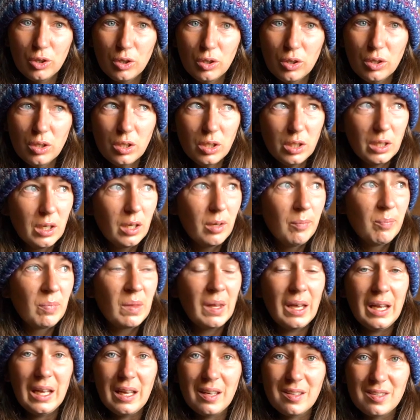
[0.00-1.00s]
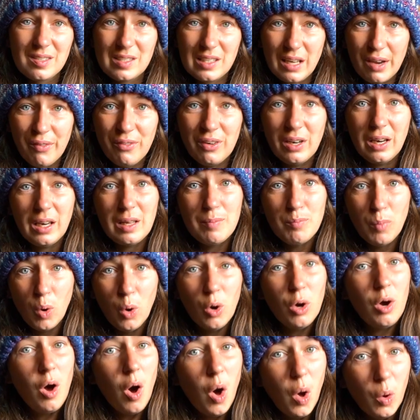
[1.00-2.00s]
good. It is definitely
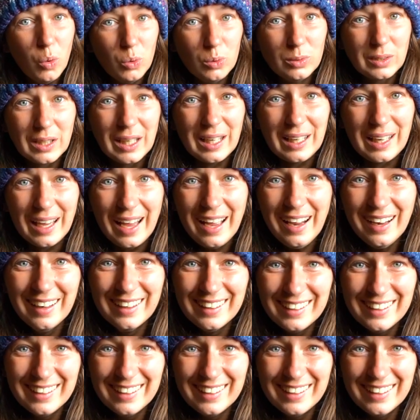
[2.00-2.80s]
more cold here.